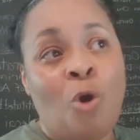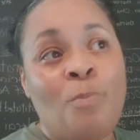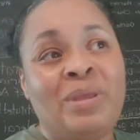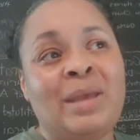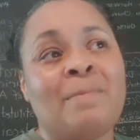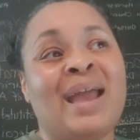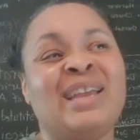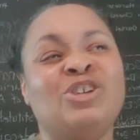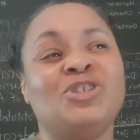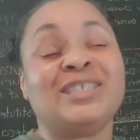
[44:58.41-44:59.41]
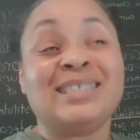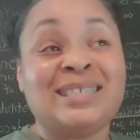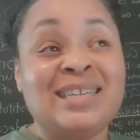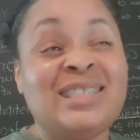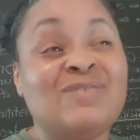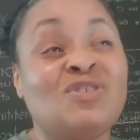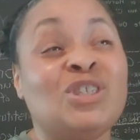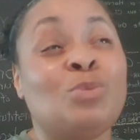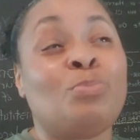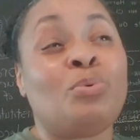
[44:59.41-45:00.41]
open and my ears attentive
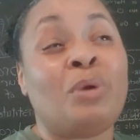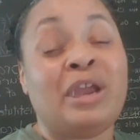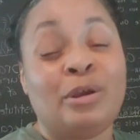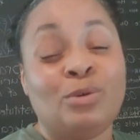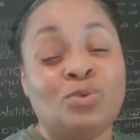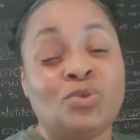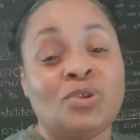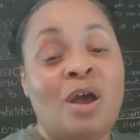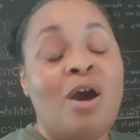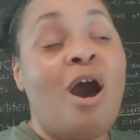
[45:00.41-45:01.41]
to the prayers